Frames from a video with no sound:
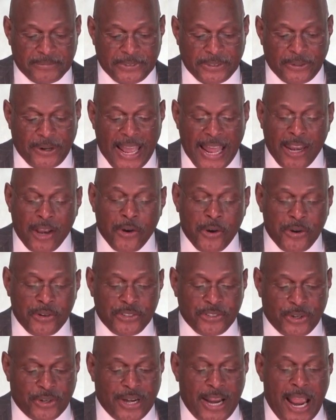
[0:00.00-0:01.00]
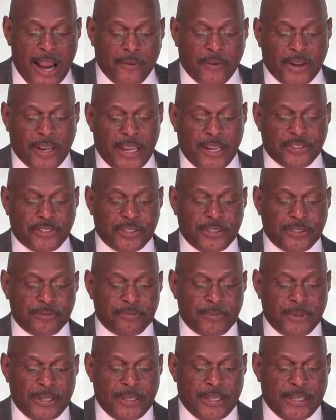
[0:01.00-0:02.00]
you know, I learned your
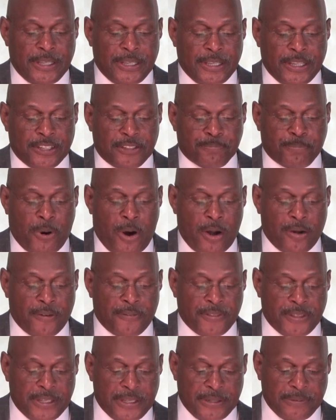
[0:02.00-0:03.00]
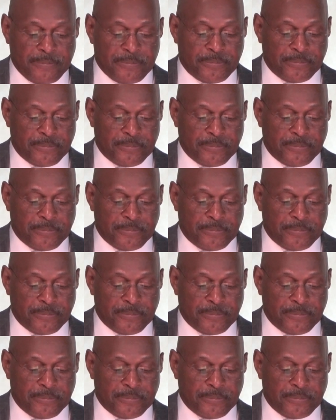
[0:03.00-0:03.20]
congregation is part of the